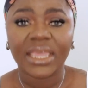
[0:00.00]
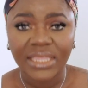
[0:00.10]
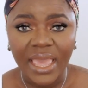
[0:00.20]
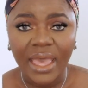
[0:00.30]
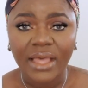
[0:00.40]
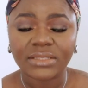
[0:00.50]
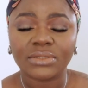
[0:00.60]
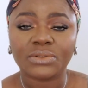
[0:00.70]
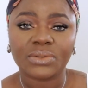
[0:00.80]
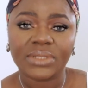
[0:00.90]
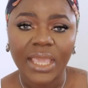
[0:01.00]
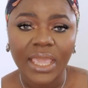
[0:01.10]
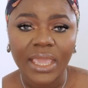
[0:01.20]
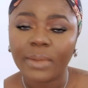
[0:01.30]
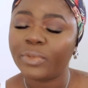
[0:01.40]
And yeah, so
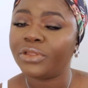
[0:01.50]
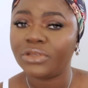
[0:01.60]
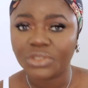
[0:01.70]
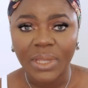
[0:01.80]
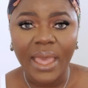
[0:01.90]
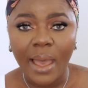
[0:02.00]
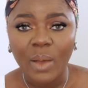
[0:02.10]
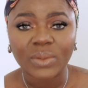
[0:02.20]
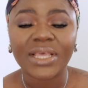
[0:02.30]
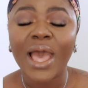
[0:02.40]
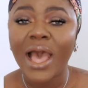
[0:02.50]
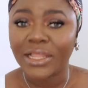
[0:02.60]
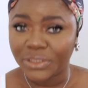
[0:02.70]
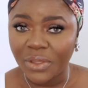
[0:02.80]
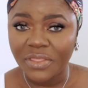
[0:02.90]
today I'm going to try out
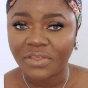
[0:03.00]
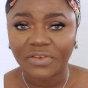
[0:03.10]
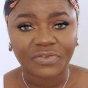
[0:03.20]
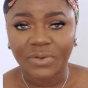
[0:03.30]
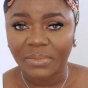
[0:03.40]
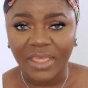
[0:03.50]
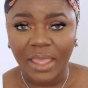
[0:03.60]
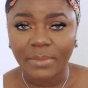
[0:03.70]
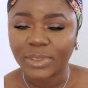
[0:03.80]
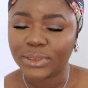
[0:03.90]
another from them.